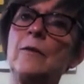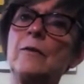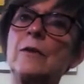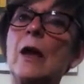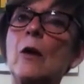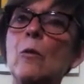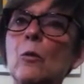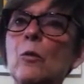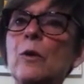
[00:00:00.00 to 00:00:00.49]

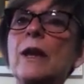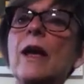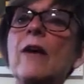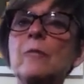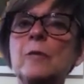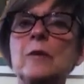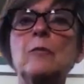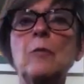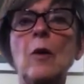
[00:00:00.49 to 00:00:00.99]
that we
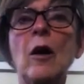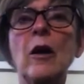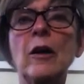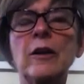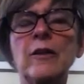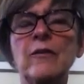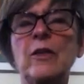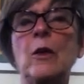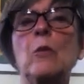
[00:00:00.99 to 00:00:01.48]
have been
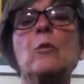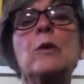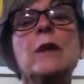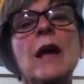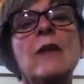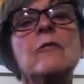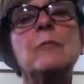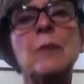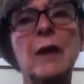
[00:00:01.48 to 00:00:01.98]
part of, that we
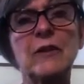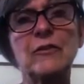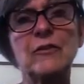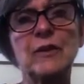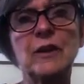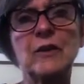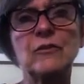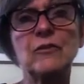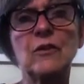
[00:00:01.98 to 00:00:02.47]
have
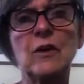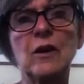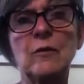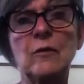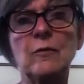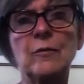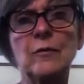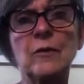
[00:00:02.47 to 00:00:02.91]
benefited from,